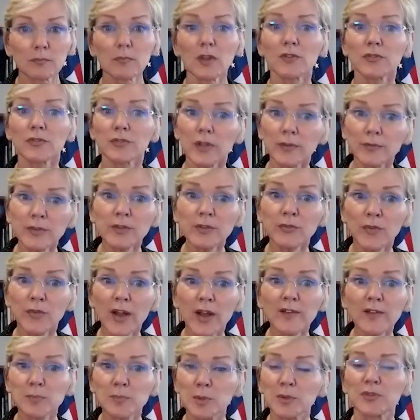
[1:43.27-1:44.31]

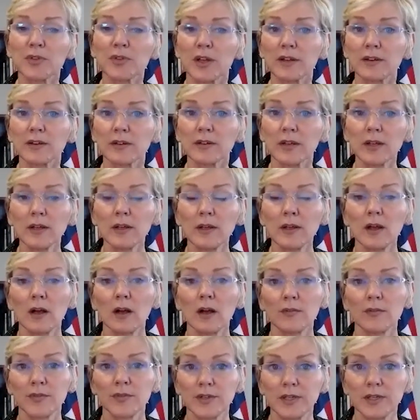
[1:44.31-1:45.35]
75%
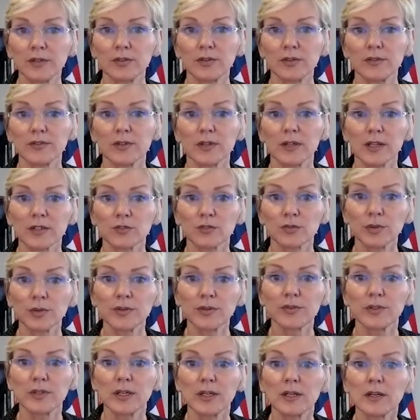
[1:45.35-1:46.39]
of the nation's
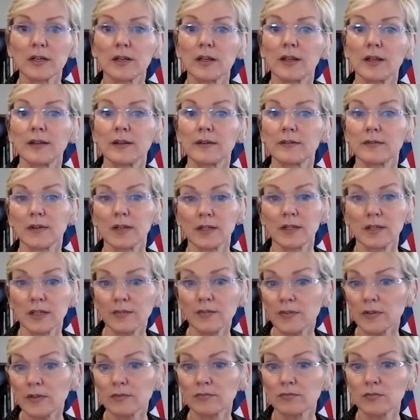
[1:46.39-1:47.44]
electricity, and an
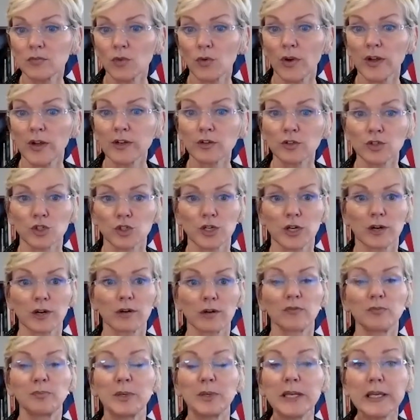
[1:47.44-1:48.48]
even greater share
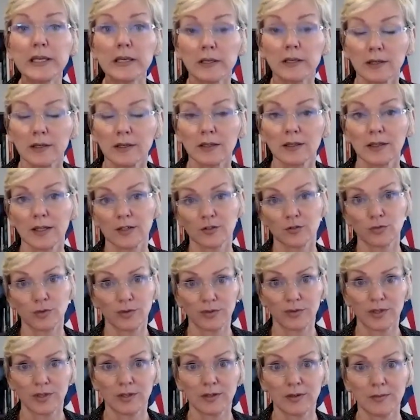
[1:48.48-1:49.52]
of peak
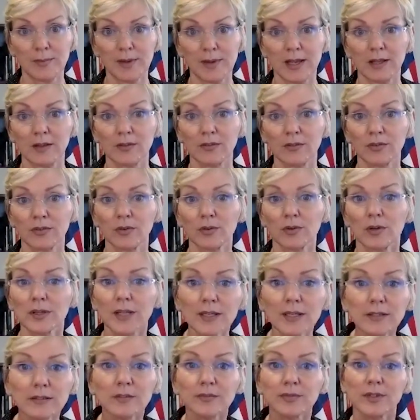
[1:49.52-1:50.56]
electricity demand. So
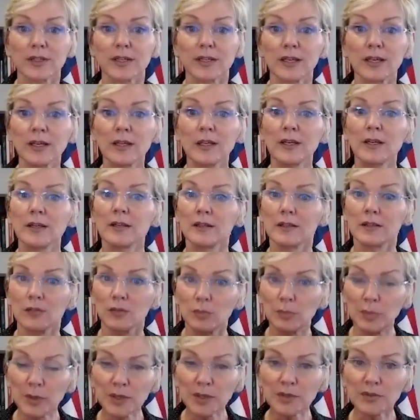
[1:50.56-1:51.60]
collectively, these
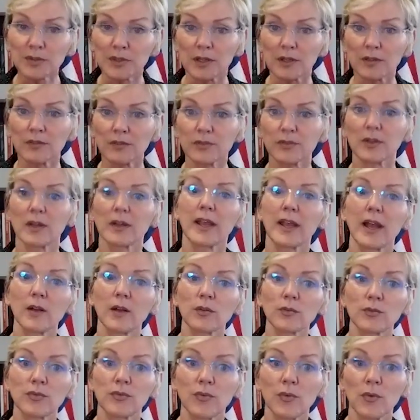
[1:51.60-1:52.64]
buildings
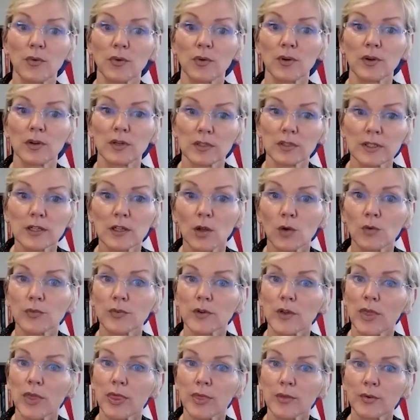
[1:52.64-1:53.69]
account for a little
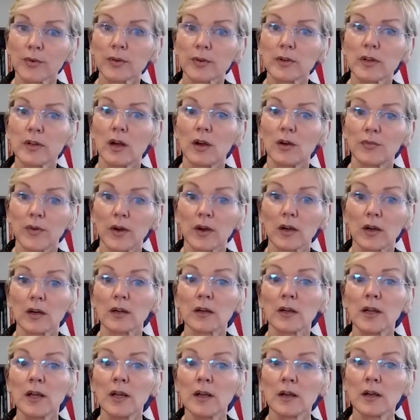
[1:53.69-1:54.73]
over a third of
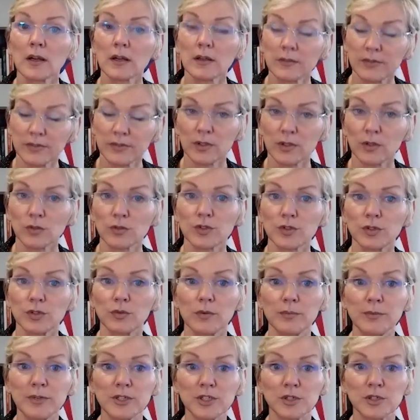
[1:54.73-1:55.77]
our CO2
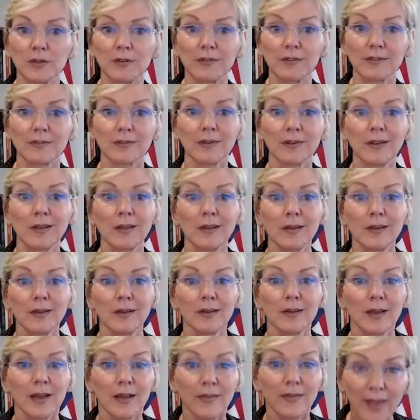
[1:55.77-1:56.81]
emissions.
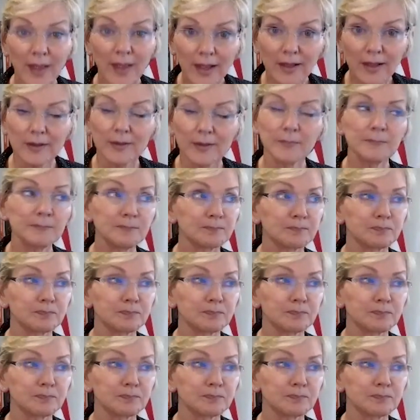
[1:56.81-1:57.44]
And then